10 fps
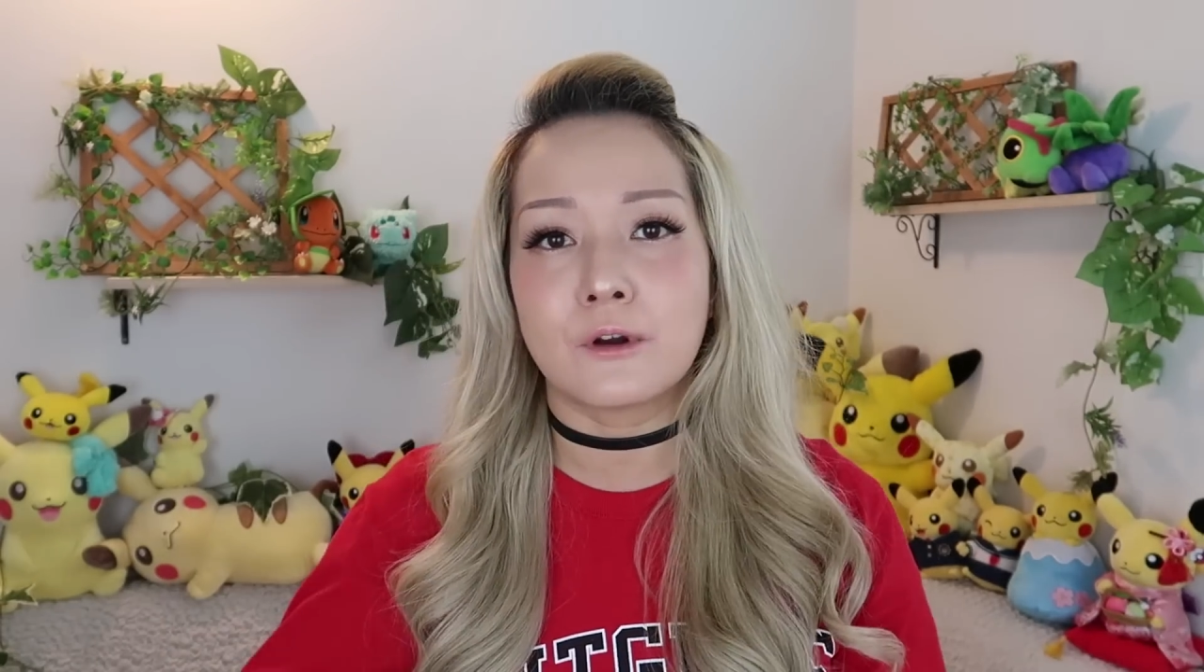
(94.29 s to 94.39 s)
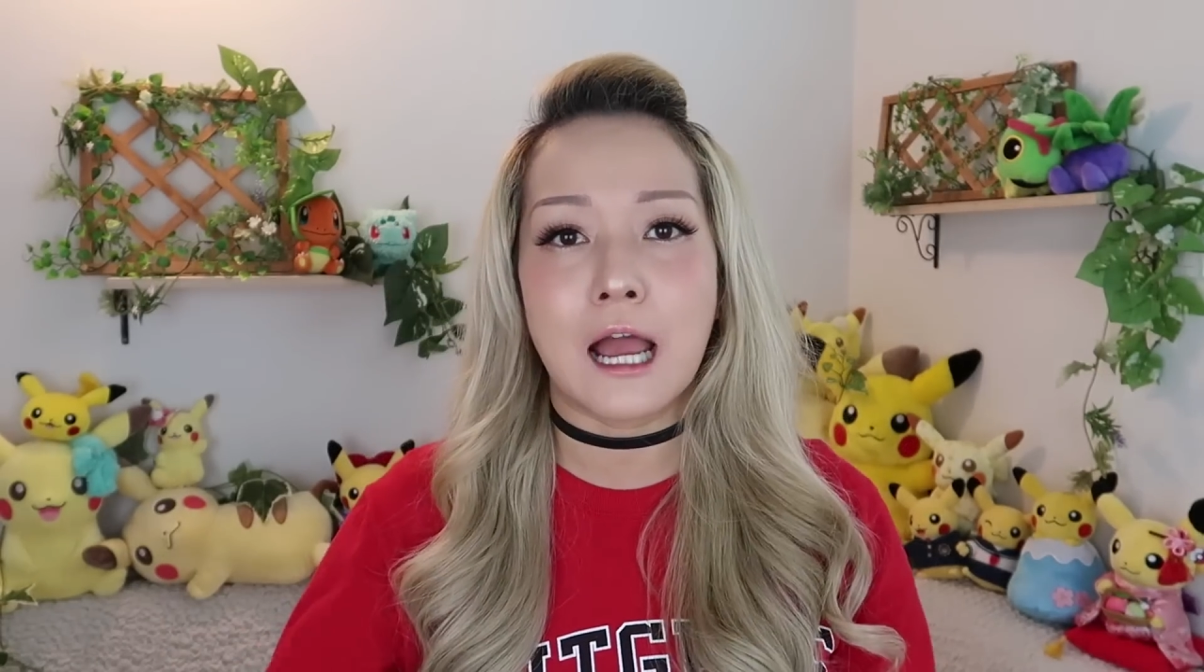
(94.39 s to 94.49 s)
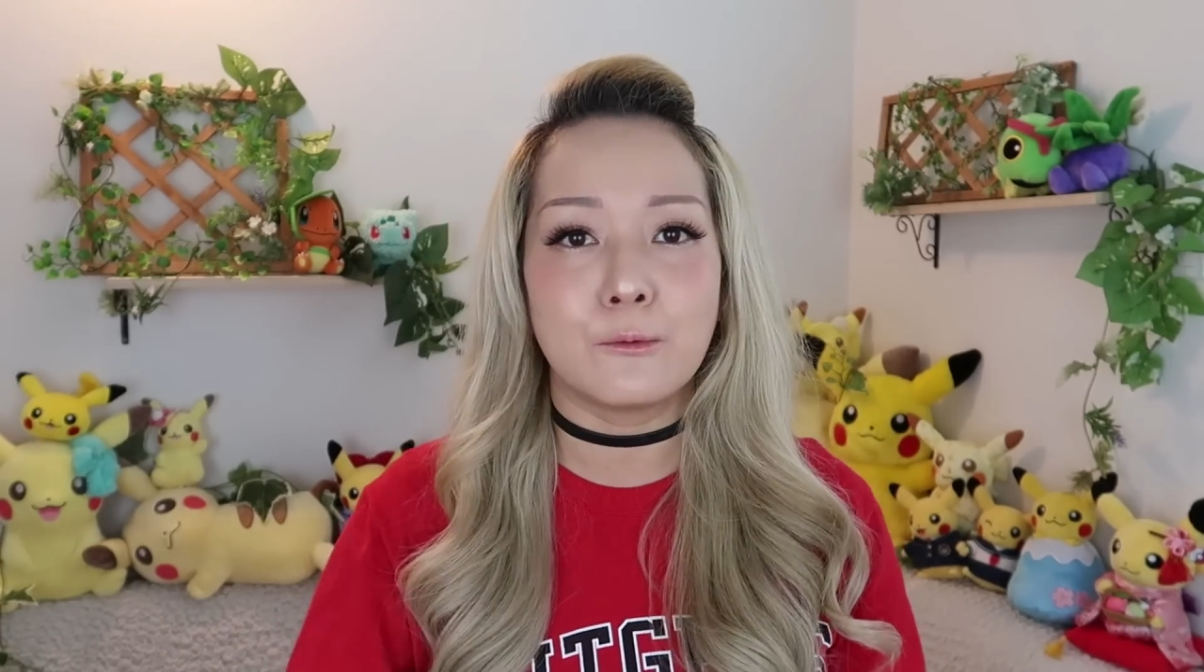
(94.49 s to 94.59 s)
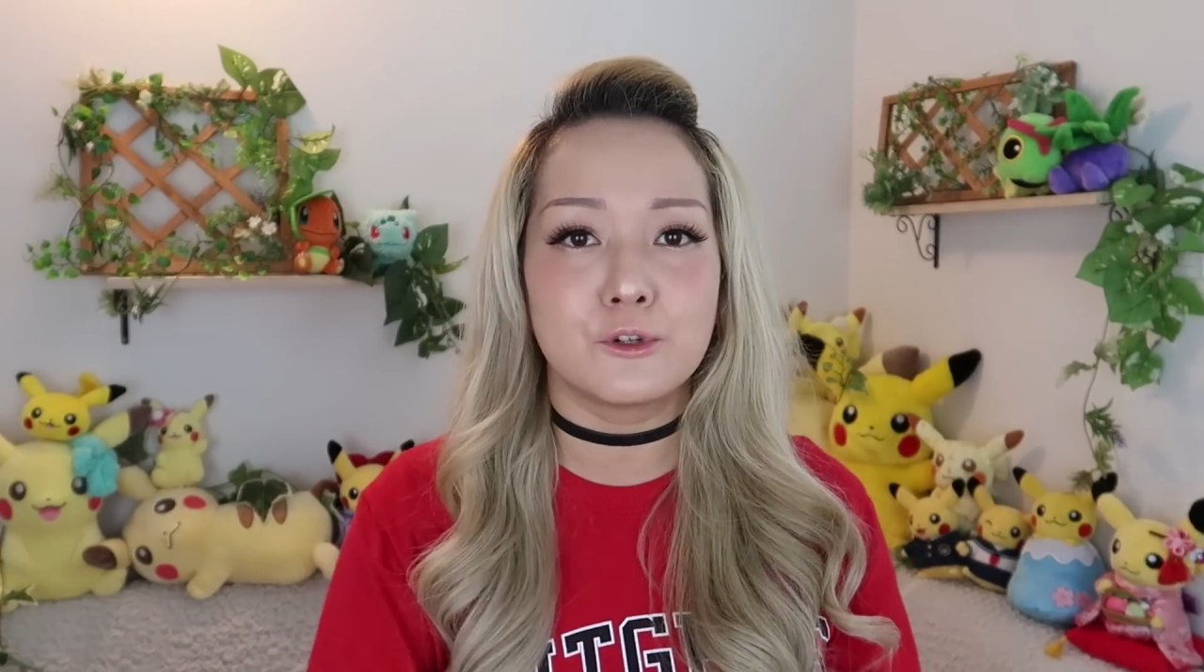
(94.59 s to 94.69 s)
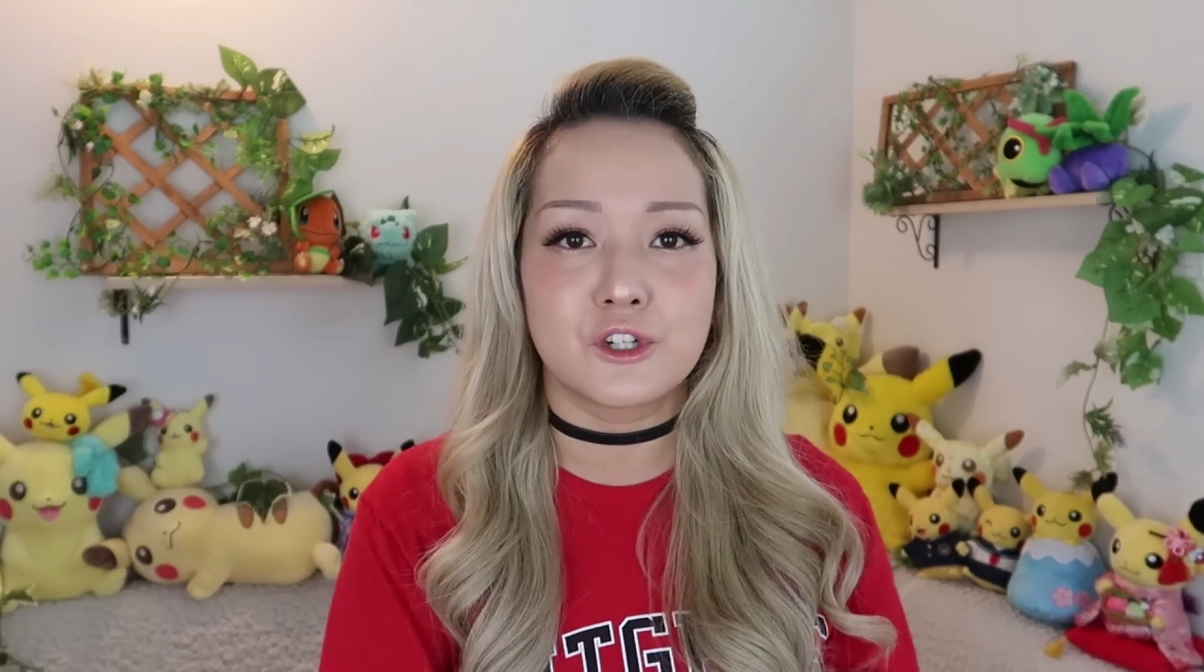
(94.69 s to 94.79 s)

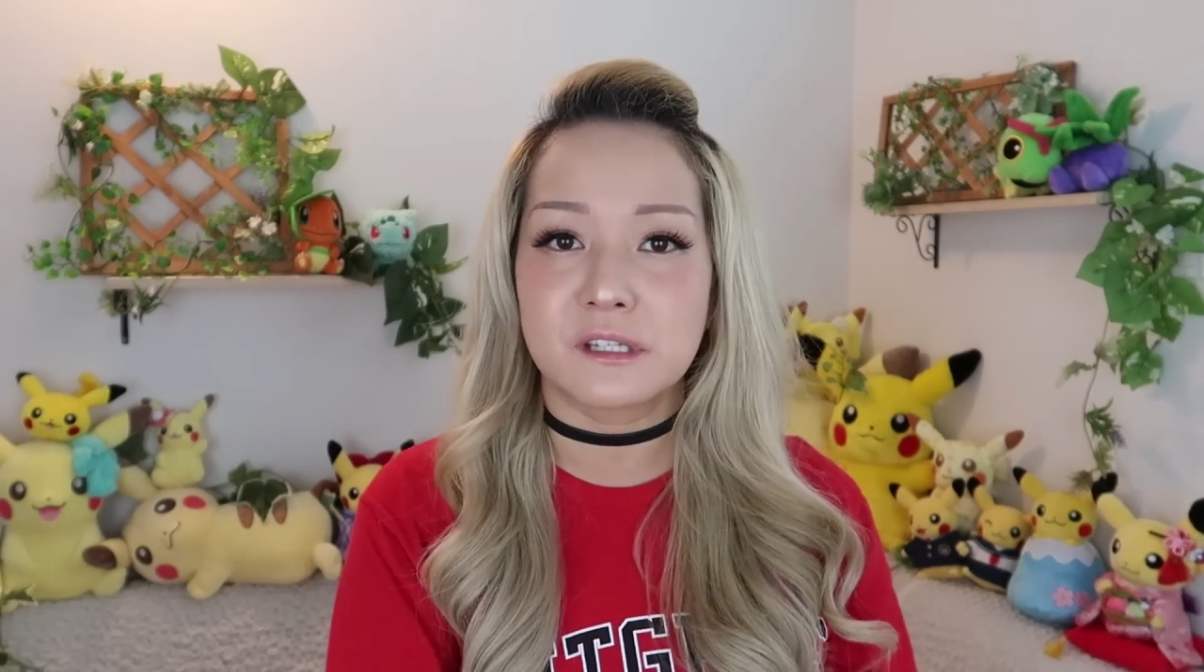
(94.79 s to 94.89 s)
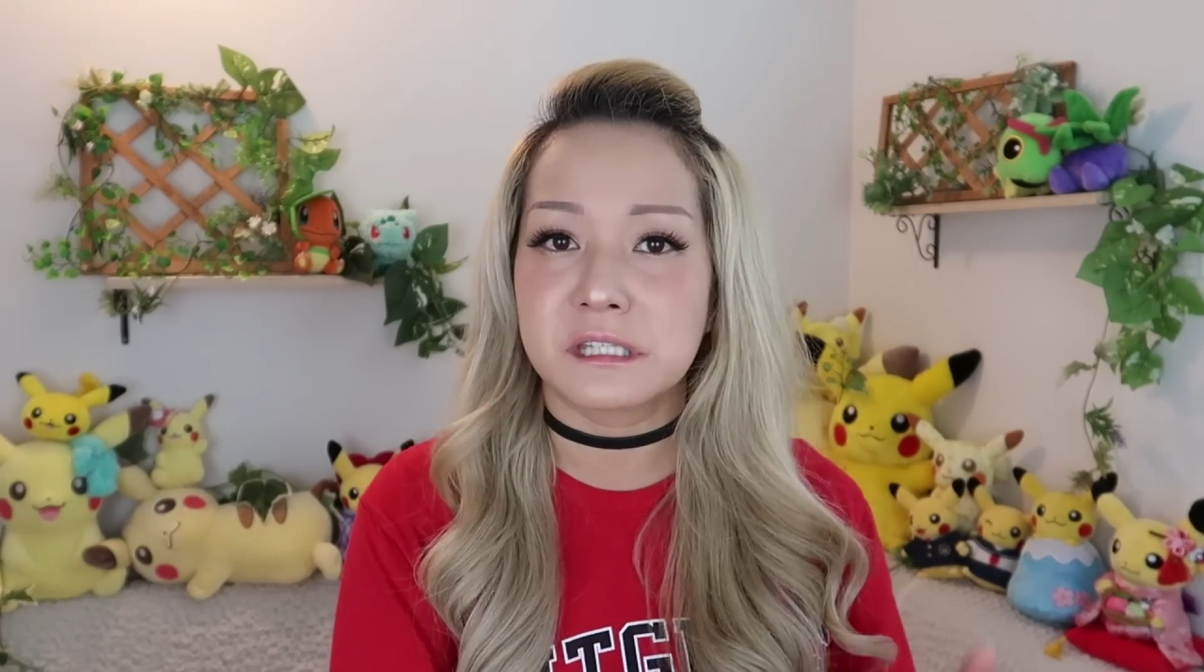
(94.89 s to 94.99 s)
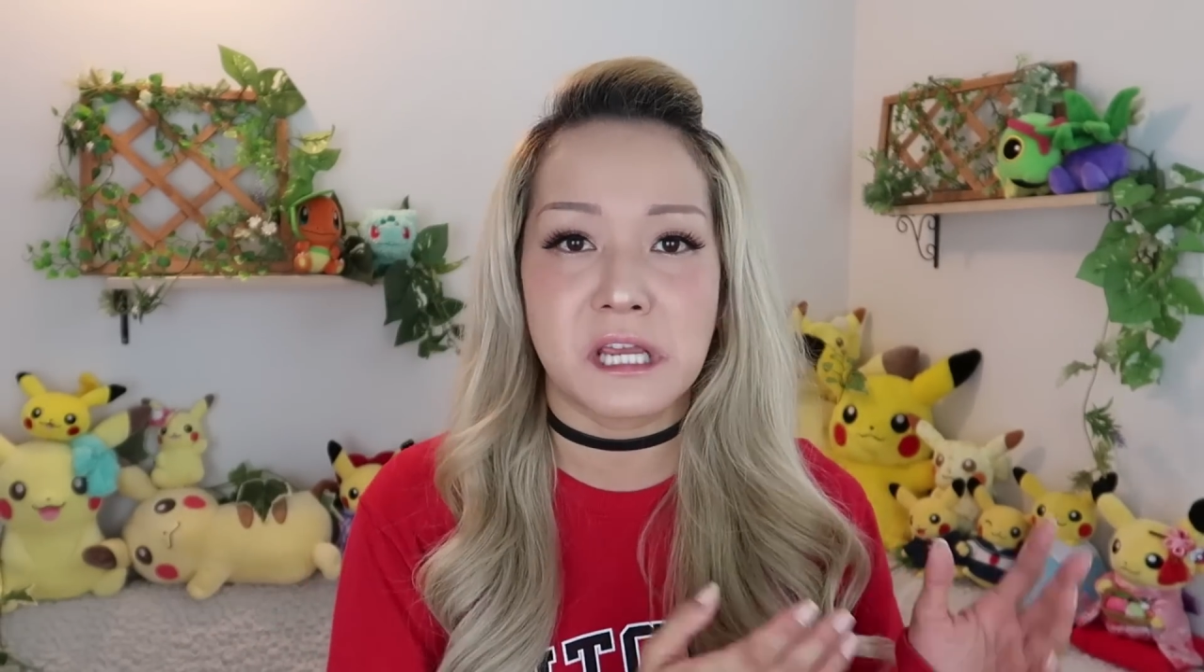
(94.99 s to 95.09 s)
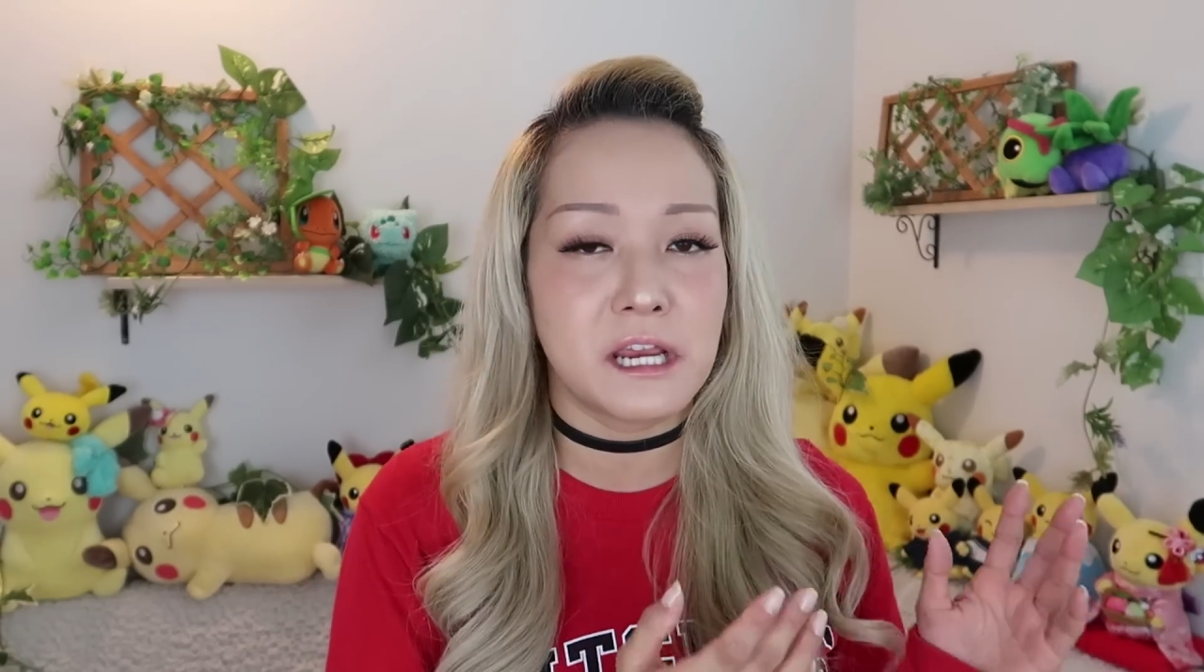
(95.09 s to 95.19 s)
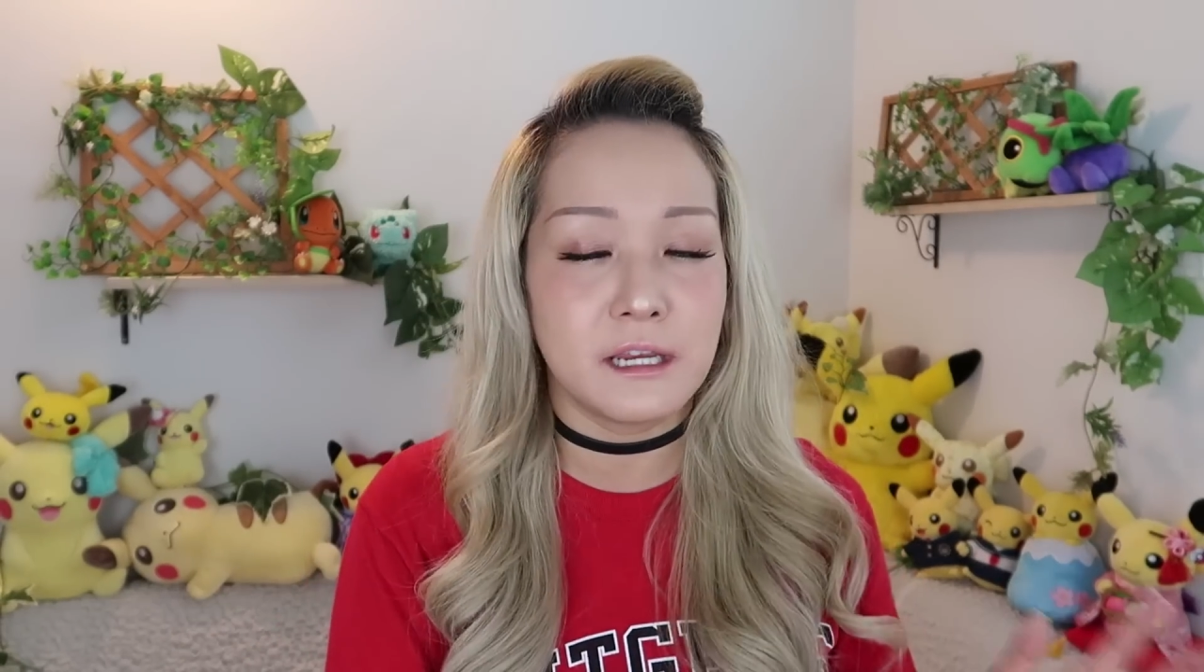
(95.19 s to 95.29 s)
I would just
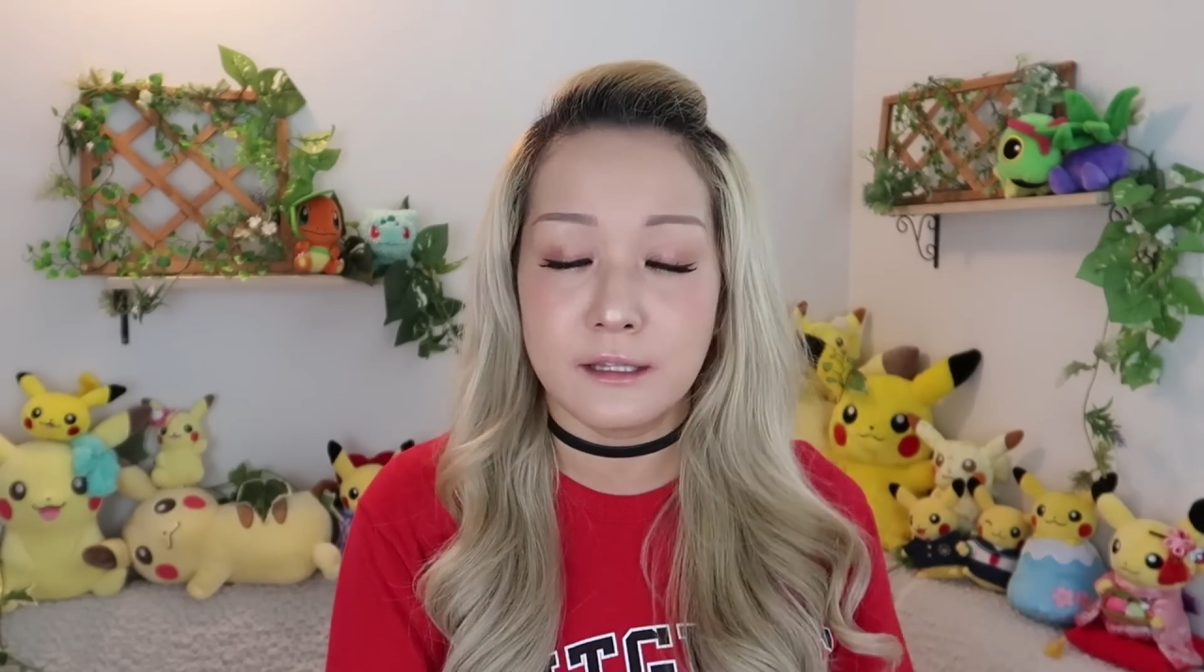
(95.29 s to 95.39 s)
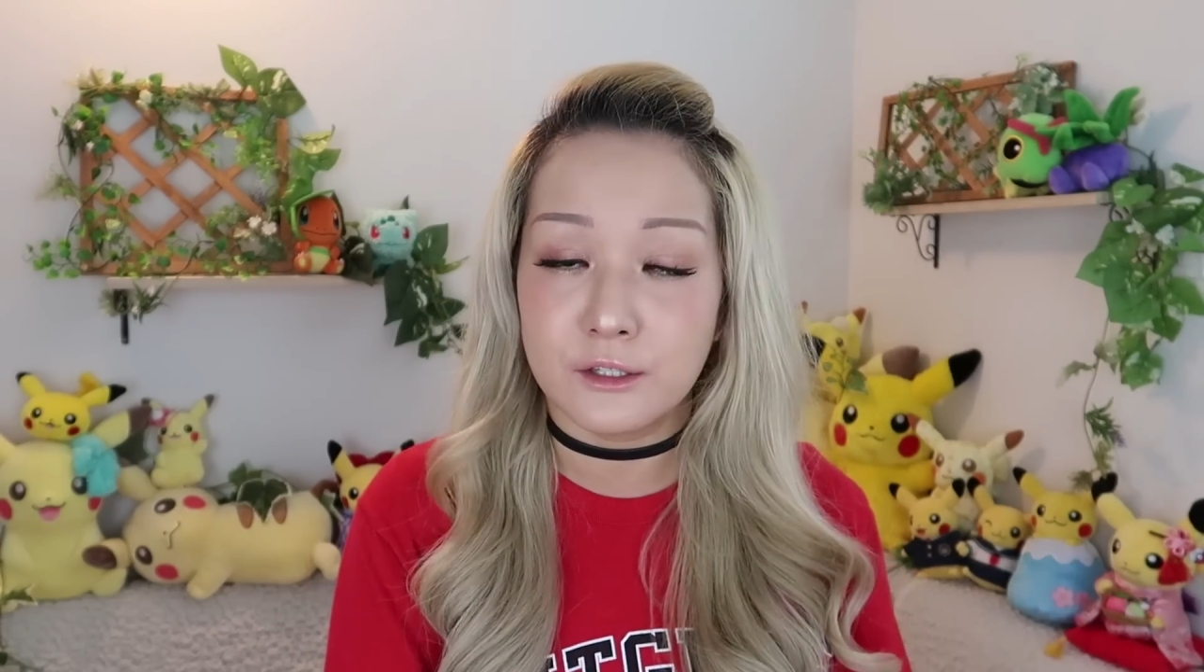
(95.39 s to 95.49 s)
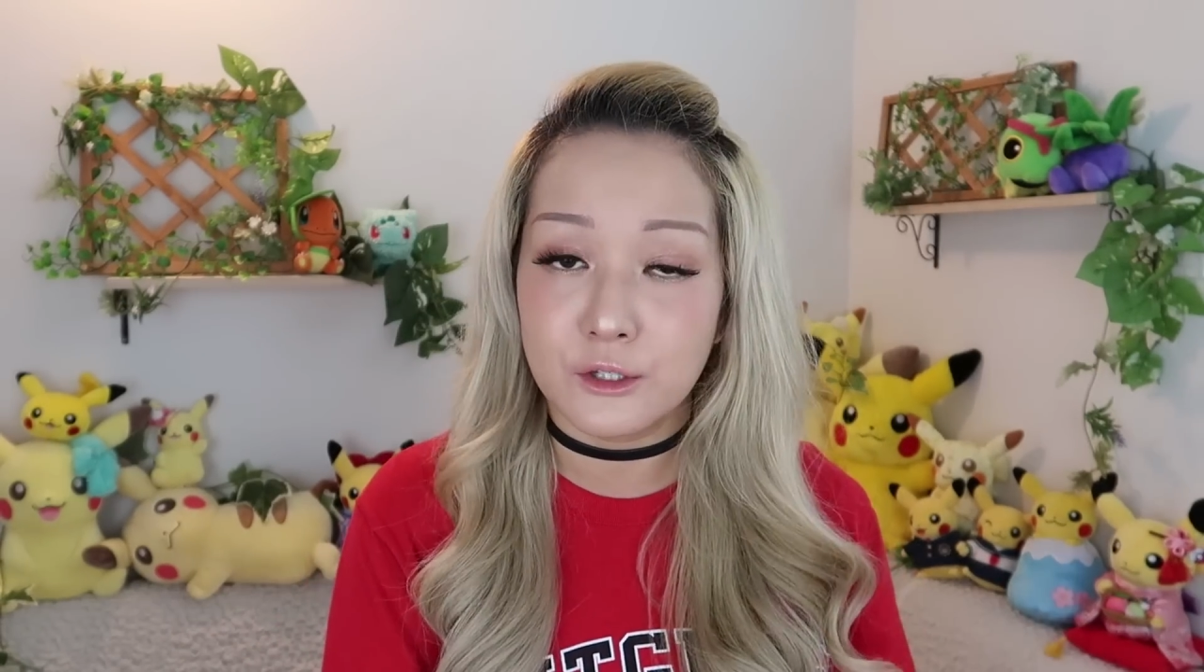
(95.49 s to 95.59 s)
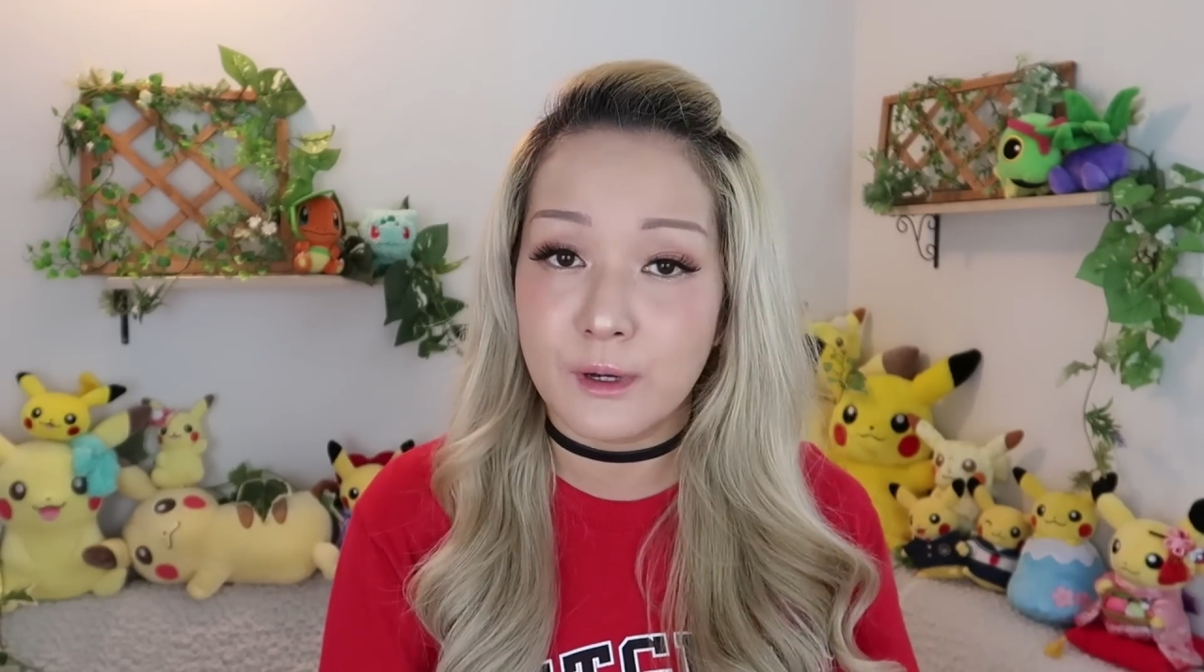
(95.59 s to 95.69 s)
stay in the